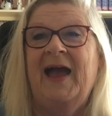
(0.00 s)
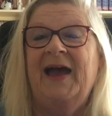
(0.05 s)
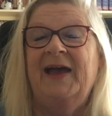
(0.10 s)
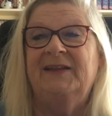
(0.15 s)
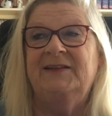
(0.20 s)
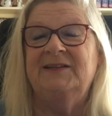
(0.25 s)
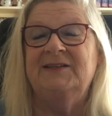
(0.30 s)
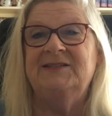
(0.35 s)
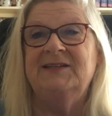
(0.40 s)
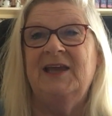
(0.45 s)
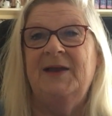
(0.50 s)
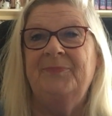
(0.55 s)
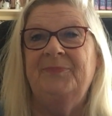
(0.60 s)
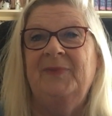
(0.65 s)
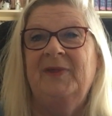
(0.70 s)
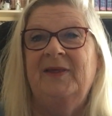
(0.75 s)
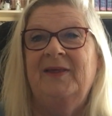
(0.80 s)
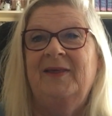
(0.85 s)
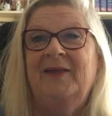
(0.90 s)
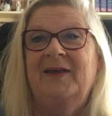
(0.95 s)
And
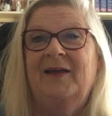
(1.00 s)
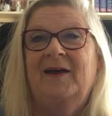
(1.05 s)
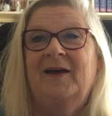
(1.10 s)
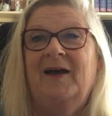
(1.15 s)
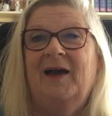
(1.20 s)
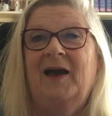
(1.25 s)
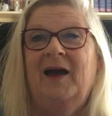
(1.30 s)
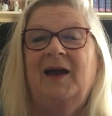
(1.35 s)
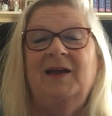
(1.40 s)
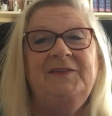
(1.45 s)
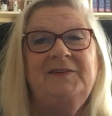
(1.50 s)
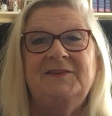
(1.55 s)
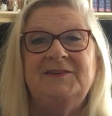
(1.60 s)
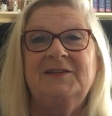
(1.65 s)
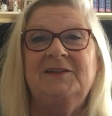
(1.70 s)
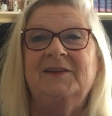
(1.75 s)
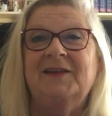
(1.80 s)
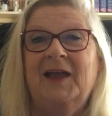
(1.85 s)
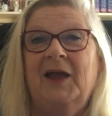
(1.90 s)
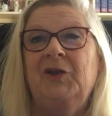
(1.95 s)
um, I
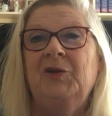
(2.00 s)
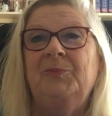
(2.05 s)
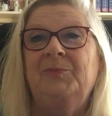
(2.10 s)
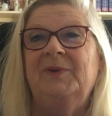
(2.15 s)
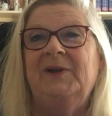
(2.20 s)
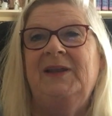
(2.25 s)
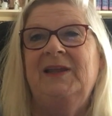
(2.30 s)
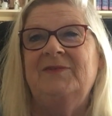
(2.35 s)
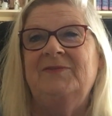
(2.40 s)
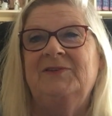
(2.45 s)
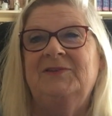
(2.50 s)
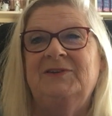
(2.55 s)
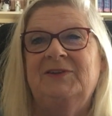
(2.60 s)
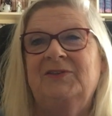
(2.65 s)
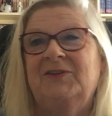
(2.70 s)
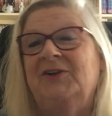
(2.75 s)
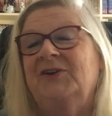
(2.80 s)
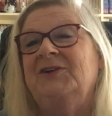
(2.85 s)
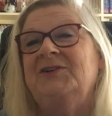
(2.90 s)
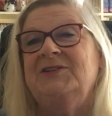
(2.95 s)
still cannot believe it.
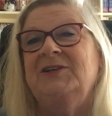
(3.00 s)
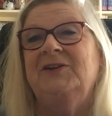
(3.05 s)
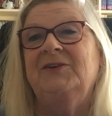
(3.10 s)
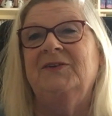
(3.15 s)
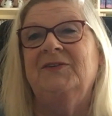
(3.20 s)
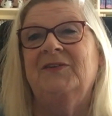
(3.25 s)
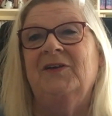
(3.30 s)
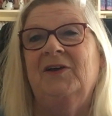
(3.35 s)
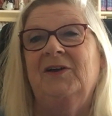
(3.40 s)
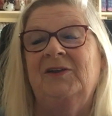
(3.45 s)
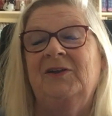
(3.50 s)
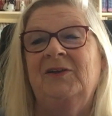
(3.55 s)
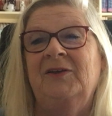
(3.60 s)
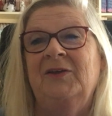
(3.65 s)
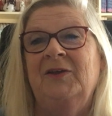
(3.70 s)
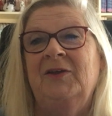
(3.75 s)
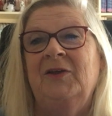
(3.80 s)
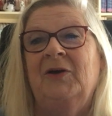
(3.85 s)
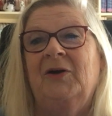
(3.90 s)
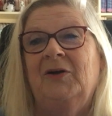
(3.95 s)
30 years on,
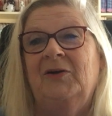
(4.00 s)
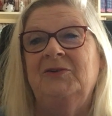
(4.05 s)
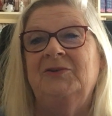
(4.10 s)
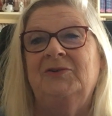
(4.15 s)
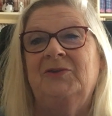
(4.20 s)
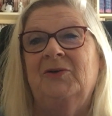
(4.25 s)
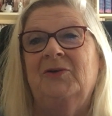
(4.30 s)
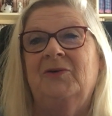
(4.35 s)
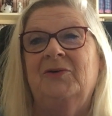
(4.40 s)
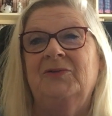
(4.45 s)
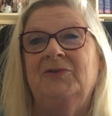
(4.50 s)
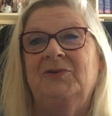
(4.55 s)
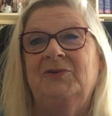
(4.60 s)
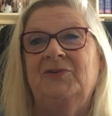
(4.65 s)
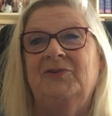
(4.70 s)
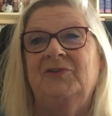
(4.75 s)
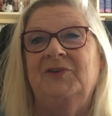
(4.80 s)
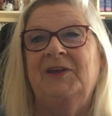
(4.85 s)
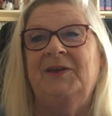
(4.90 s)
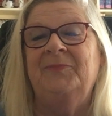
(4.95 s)
under the hawthorn
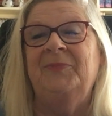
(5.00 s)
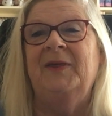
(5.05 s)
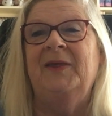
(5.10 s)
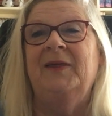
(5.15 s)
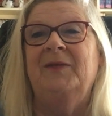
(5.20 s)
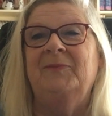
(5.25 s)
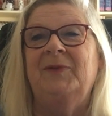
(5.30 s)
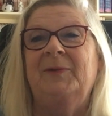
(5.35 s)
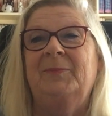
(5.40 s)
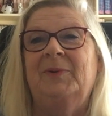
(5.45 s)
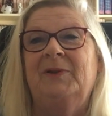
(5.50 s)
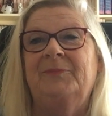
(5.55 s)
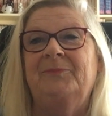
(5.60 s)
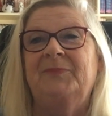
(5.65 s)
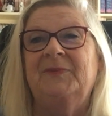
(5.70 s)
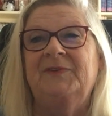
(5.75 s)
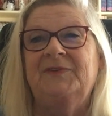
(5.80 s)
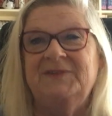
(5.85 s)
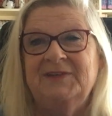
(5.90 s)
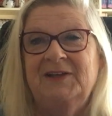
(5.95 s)
tree, people
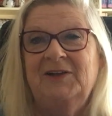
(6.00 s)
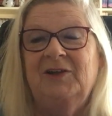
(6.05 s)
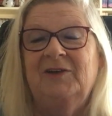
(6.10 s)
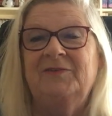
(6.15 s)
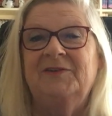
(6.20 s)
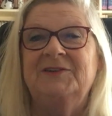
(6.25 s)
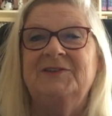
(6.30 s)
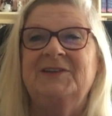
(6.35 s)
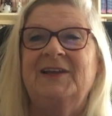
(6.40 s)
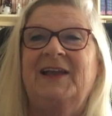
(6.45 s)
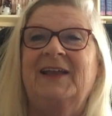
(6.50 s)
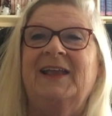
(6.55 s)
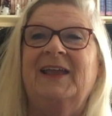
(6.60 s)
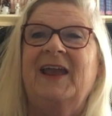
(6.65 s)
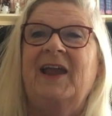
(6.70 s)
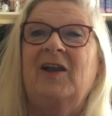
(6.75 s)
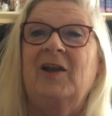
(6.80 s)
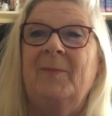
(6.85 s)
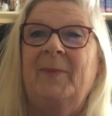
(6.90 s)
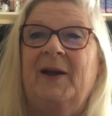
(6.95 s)
still love it and
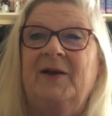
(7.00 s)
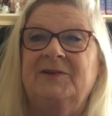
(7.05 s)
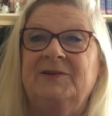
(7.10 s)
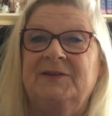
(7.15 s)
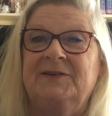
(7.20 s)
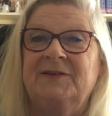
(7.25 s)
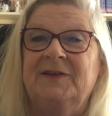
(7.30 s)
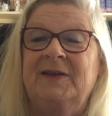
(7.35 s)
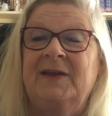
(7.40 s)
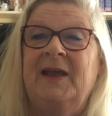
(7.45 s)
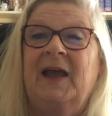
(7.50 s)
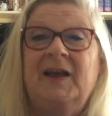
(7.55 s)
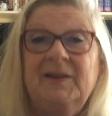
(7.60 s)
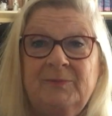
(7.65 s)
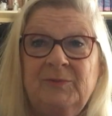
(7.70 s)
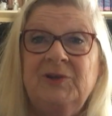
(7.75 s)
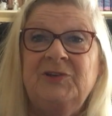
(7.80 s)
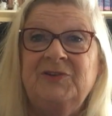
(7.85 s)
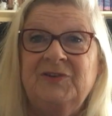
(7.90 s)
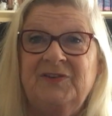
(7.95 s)
care about it as
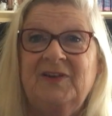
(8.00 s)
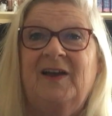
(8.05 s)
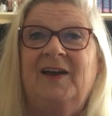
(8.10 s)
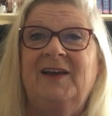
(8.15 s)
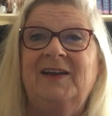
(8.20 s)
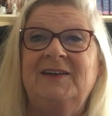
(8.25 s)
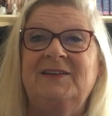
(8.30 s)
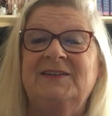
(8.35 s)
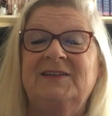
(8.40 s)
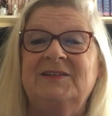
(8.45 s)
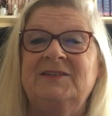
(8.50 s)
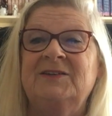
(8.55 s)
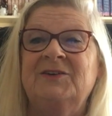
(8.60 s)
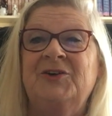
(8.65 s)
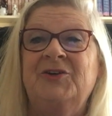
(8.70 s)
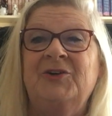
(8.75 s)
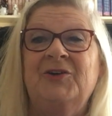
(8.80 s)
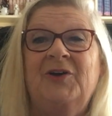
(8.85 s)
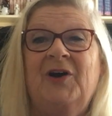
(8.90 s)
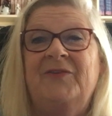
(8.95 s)
much as I did
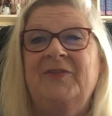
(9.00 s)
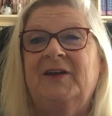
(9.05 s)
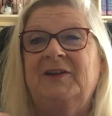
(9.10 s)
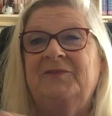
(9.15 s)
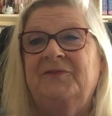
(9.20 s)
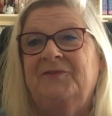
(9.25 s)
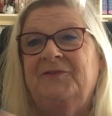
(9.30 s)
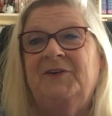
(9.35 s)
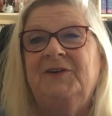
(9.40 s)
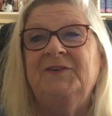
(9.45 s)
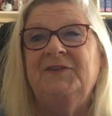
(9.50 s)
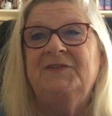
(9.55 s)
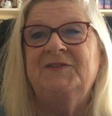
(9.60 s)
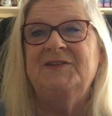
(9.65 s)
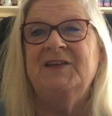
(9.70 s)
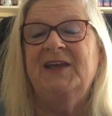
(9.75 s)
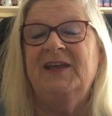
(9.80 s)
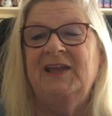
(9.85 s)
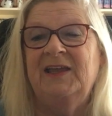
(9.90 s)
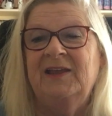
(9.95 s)
on that first
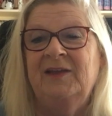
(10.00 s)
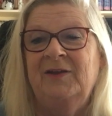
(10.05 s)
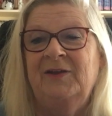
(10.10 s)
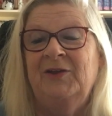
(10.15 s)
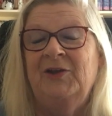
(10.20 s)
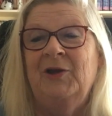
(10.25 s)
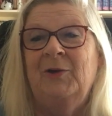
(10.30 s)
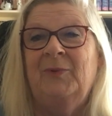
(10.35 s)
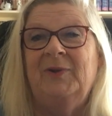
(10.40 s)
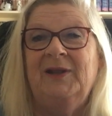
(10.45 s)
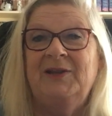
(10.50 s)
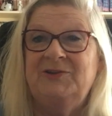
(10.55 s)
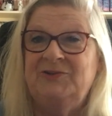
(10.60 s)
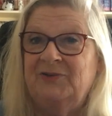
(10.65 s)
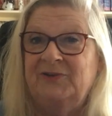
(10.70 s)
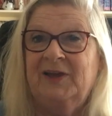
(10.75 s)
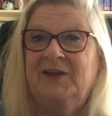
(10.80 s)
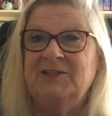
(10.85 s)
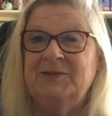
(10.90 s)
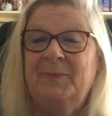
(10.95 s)
day when I
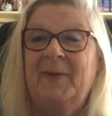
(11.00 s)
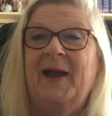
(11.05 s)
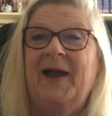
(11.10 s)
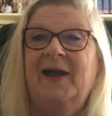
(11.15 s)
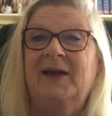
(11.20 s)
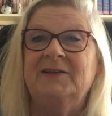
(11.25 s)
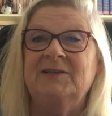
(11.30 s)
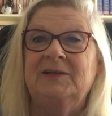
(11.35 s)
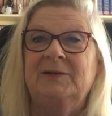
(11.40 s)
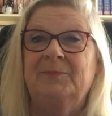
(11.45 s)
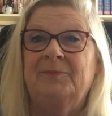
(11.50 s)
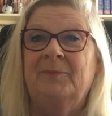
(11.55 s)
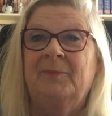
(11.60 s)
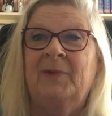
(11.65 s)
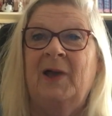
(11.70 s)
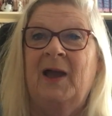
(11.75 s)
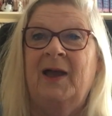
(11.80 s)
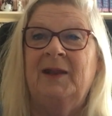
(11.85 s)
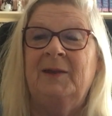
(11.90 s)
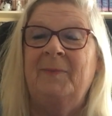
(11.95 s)
took out a pad and a
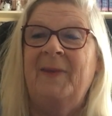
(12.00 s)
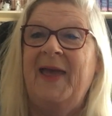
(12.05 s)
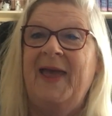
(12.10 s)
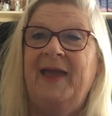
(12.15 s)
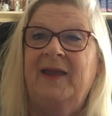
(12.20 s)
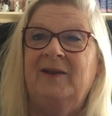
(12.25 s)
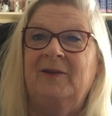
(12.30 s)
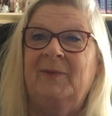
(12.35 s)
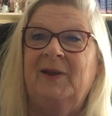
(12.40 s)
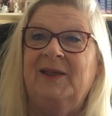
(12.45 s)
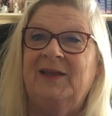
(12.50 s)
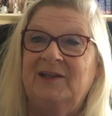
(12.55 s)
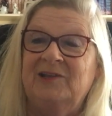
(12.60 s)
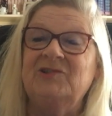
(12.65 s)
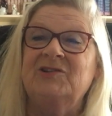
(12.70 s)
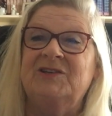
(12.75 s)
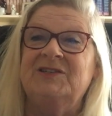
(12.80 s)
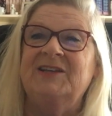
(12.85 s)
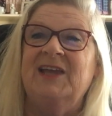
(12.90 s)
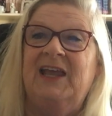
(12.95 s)
and a pen on my
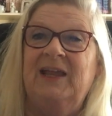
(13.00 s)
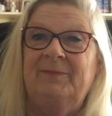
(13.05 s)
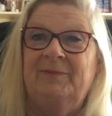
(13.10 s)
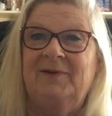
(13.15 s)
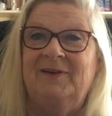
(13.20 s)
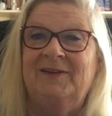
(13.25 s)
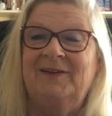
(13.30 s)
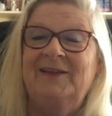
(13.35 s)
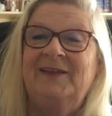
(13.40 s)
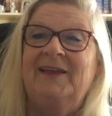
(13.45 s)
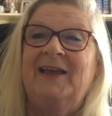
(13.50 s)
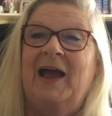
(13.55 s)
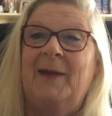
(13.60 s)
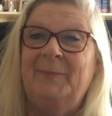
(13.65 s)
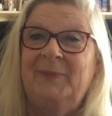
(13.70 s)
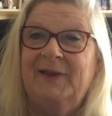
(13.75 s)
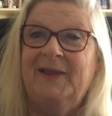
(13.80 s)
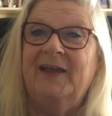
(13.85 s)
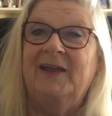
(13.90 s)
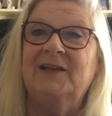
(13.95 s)
kitchen table
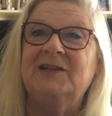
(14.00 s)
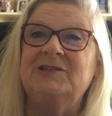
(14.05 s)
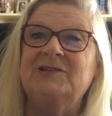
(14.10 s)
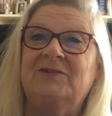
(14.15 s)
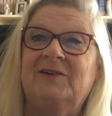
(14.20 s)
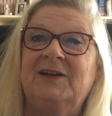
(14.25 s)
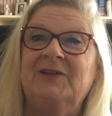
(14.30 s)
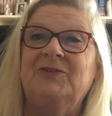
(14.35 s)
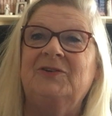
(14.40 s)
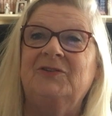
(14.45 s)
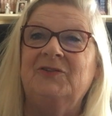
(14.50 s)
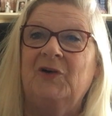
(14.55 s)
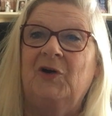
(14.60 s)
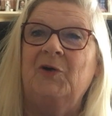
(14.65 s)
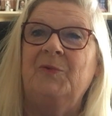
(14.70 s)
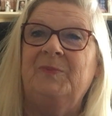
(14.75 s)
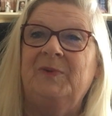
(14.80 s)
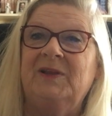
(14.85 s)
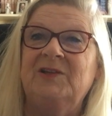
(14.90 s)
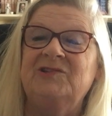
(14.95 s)
and began to write those
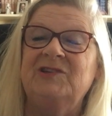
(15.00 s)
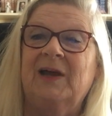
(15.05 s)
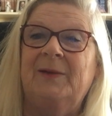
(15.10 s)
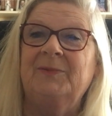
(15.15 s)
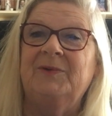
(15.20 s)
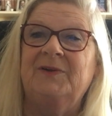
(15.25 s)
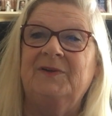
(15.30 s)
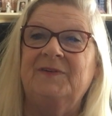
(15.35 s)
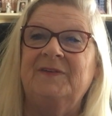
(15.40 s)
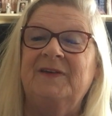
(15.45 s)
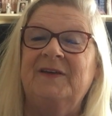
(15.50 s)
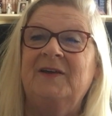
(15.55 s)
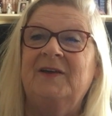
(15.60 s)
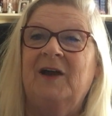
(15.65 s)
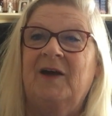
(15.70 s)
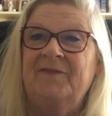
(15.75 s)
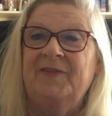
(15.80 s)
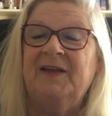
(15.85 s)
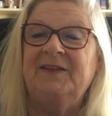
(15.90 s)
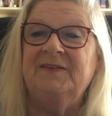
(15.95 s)
opening chapters
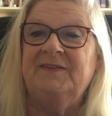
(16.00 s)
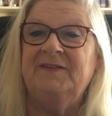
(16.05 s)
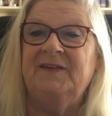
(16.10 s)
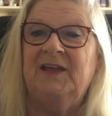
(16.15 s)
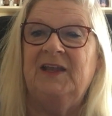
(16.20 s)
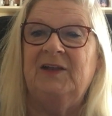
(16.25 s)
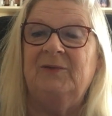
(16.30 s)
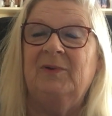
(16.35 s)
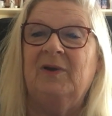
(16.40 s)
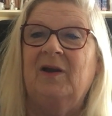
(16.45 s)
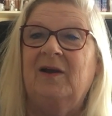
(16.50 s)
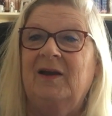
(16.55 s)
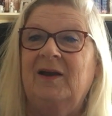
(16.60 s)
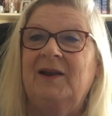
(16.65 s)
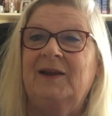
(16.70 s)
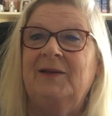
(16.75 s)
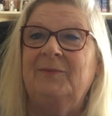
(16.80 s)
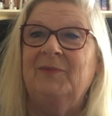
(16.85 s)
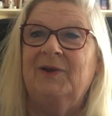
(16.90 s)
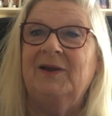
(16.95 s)
of that scene where
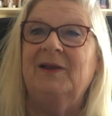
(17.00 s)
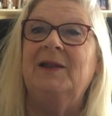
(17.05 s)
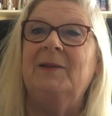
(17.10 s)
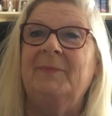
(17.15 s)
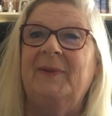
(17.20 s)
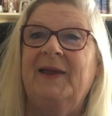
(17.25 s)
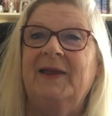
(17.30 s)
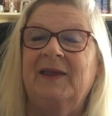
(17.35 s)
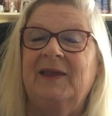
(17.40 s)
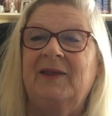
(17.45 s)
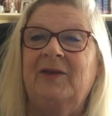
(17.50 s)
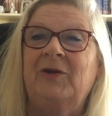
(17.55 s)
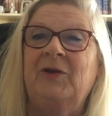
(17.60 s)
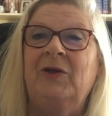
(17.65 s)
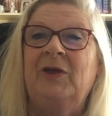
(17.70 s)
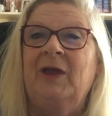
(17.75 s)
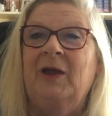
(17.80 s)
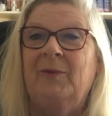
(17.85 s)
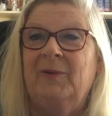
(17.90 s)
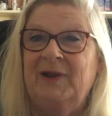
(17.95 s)
Eileen, Michael, and Peggy
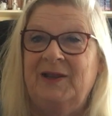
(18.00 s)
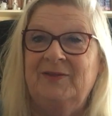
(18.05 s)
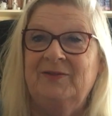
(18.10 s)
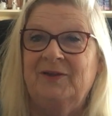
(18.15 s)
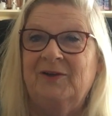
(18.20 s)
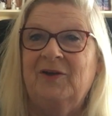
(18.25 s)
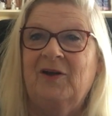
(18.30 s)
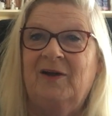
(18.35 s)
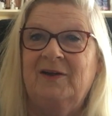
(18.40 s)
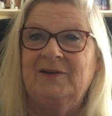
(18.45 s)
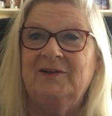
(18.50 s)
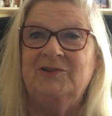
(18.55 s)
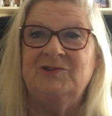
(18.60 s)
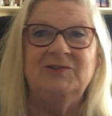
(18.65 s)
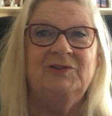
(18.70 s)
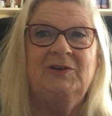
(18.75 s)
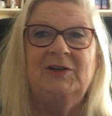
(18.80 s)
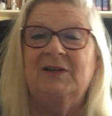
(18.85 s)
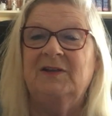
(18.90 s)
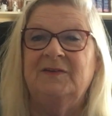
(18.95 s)
were in the cottage
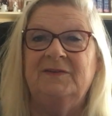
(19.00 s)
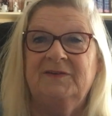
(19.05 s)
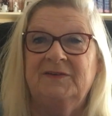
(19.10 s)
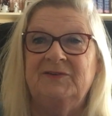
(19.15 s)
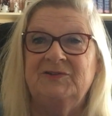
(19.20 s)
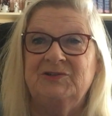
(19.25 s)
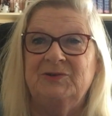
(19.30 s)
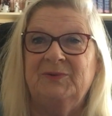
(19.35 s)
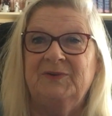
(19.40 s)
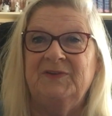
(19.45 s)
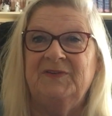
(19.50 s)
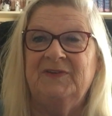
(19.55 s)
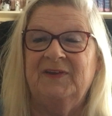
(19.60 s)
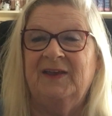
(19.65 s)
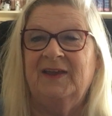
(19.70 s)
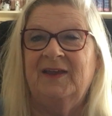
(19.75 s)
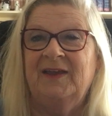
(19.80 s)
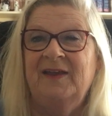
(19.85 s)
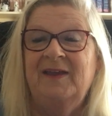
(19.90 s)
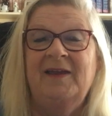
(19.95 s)
and the little sister was
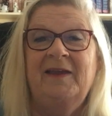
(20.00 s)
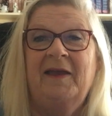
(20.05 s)
sick.